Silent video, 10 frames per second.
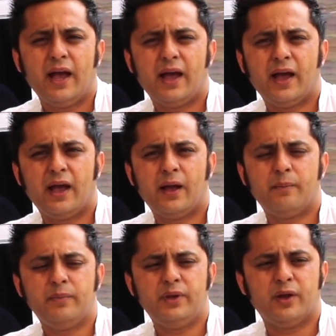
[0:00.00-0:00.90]

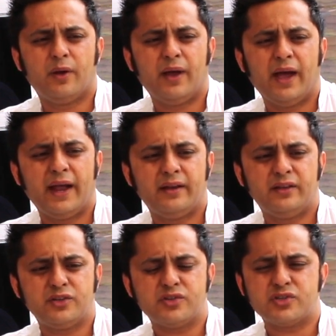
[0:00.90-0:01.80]
And
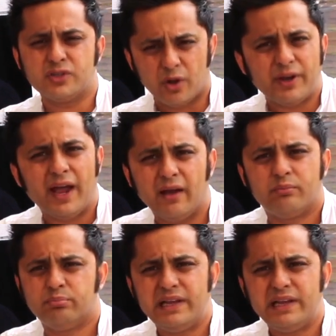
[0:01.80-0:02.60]
just slow down.